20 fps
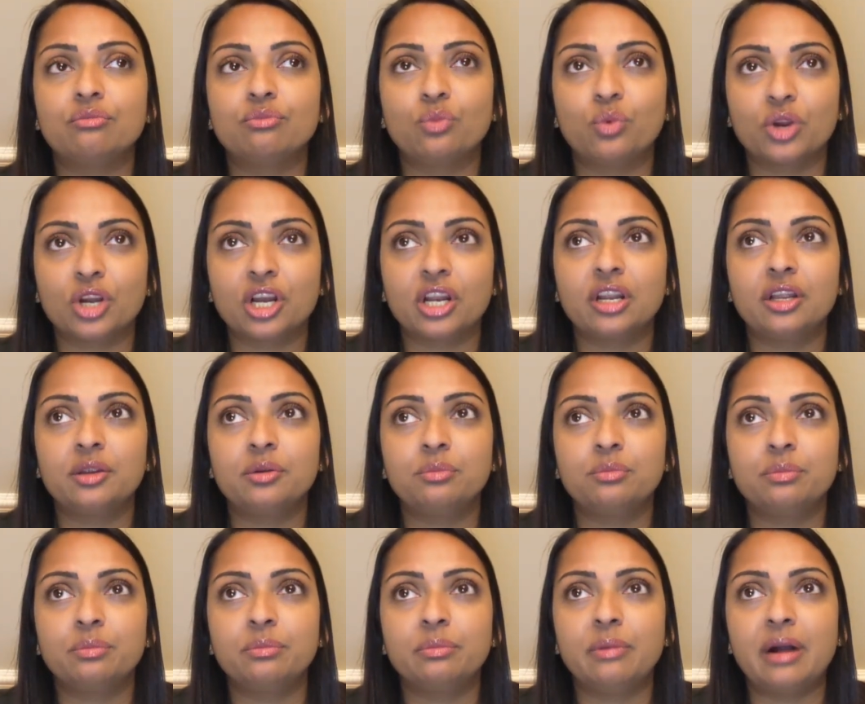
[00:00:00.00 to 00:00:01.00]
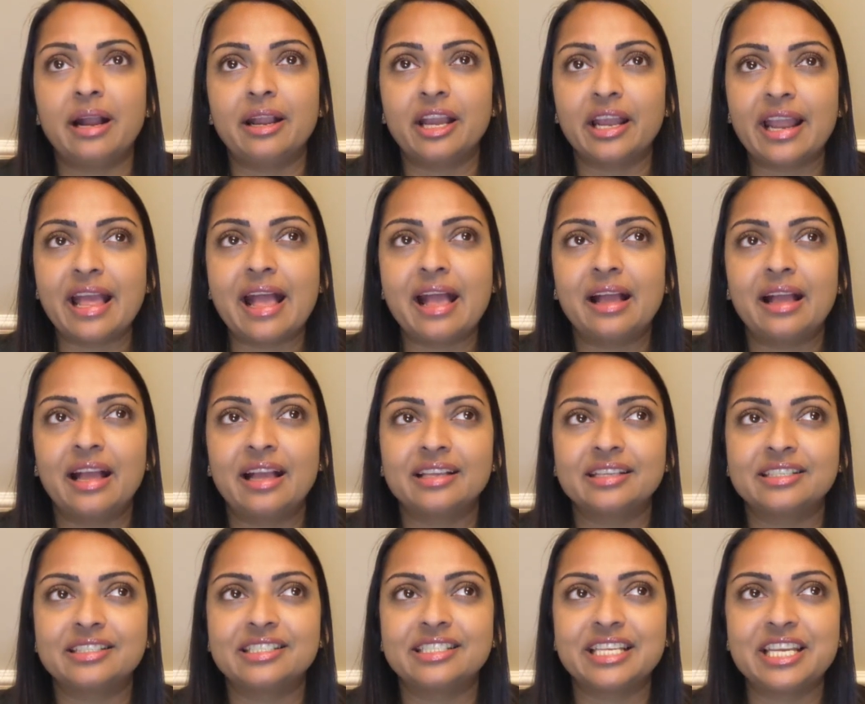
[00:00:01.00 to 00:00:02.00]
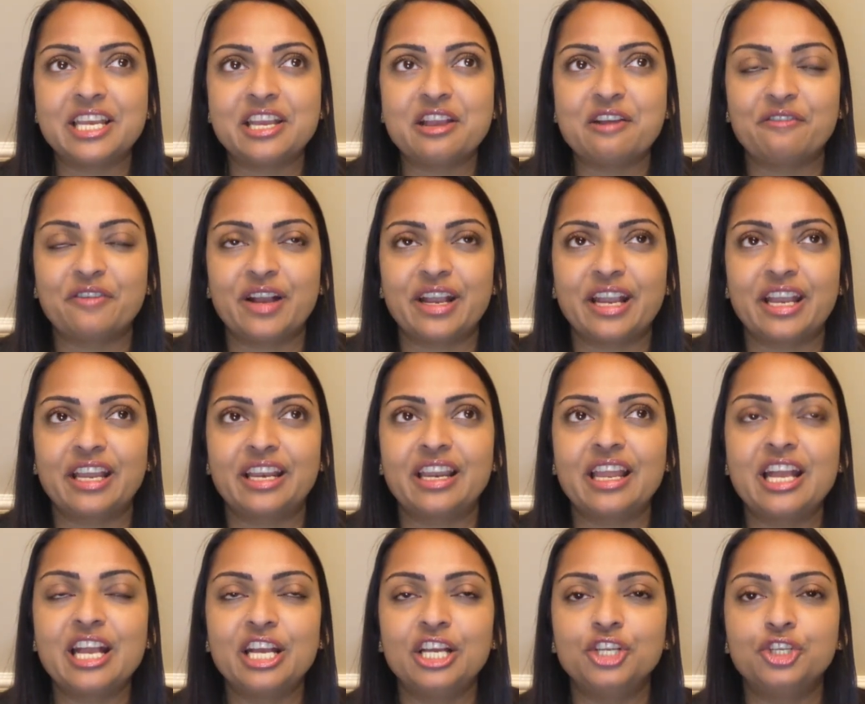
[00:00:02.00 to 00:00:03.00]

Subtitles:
I'm going to see if I can